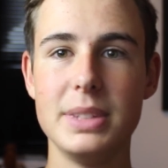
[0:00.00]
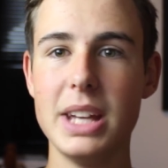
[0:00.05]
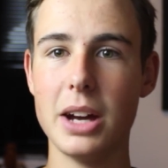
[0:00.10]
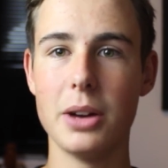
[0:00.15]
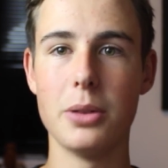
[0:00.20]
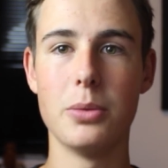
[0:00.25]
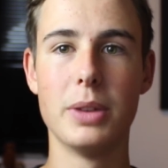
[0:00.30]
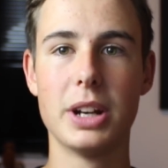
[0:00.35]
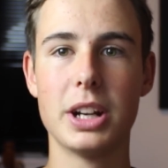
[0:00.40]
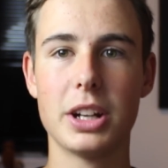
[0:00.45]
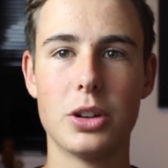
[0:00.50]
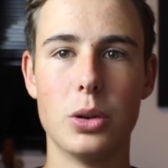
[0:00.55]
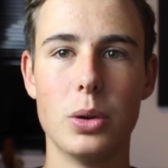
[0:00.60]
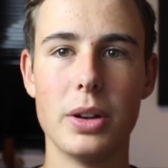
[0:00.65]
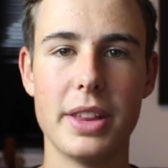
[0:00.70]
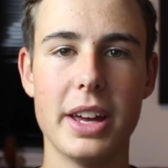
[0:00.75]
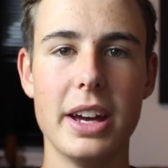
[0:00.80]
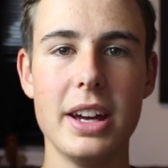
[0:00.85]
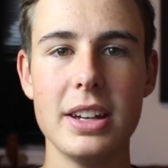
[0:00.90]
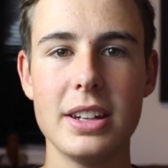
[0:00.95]
yeah, we're going to
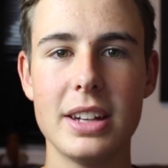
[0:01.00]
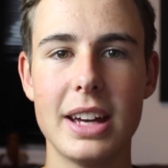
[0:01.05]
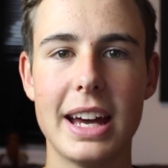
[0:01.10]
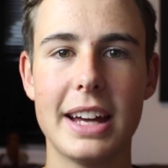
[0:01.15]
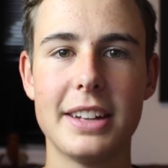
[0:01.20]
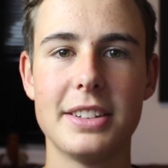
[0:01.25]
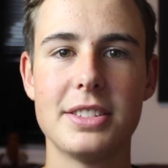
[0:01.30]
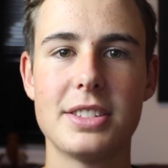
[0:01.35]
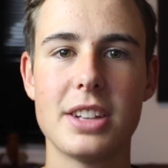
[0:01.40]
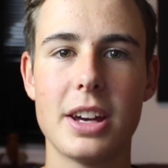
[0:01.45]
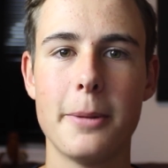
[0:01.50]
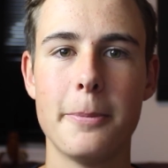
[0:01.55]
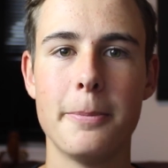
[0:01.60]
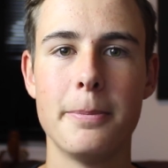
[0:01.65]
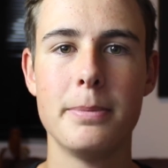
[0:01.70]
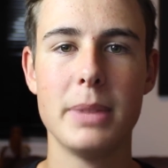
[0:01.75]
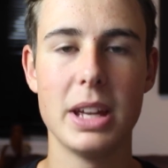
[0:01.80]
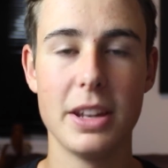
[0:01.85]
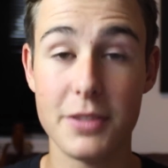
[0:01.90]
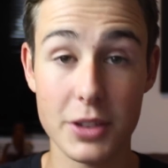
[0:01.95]
call it there. And
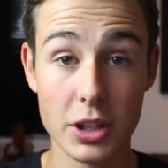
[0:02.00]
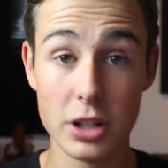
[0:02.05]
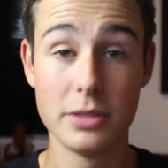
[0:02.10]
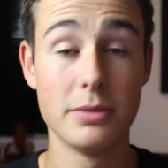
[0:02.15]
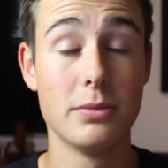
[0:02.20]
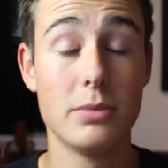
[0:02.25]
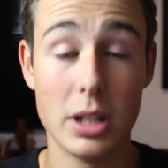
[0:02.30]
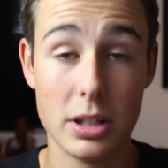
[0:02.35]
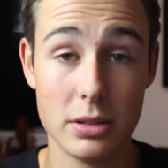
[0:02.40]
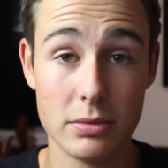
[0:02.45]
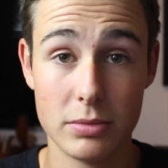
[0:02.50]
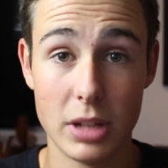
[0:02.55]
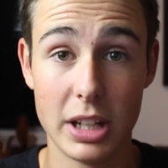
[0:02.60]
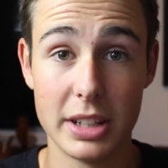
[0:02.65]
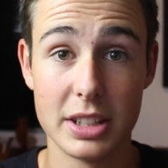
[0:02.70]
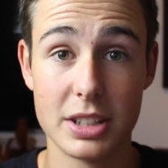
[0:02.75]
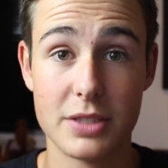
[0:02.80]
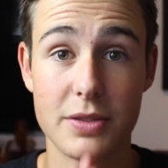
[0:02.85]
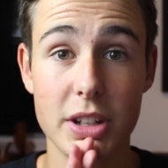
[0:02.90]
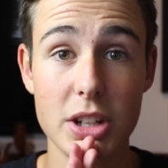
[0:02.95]
if you
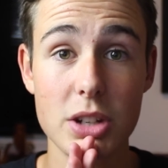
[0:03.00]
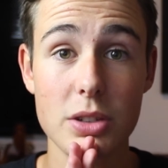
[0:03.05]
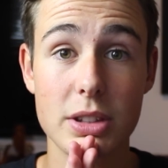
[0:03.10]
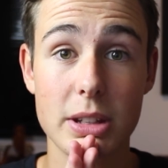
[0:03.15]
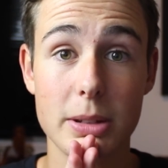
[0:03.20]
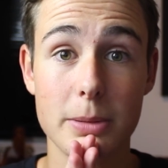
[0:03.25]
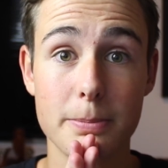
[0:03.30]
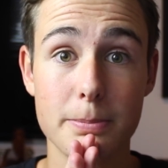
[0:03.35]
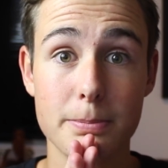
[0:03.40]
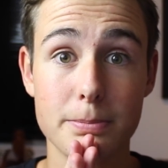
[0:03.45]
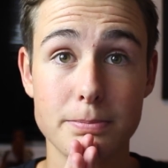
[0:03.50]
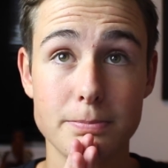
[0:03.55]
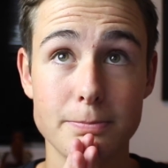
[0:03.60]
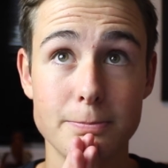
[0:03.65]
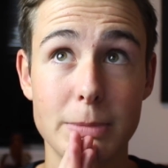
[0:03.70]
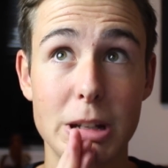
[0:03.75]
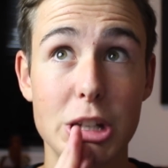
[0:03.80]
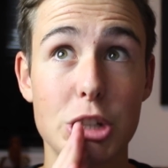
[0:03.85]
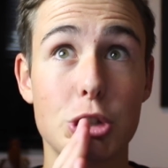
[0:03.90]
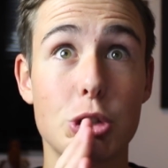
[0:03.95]
like this video,
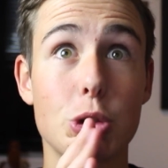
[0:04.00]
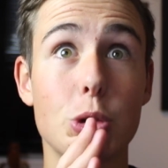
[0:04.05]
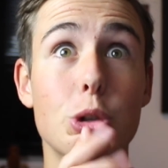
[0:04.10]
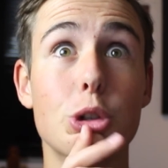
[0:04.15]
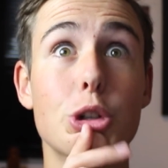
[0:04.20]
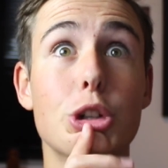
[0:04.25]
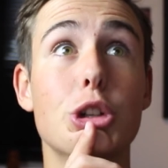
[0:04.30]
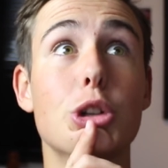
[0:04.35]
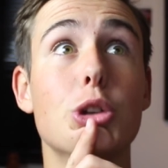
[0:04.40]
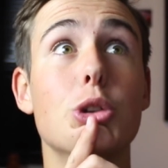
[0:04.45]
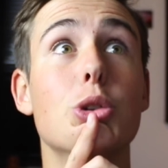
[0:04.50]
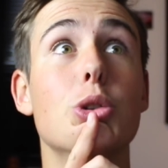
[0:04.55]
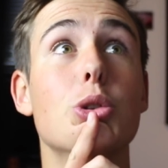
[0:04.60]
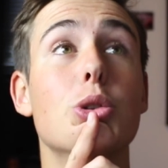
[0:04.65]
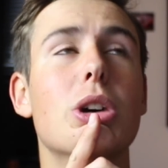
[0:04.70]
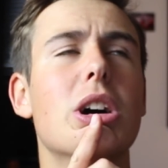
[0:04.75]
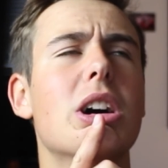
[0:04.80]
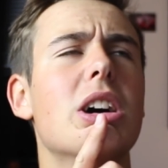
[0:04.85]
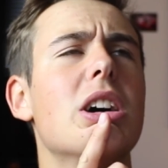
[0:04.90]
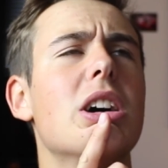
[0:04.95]
then make sure you...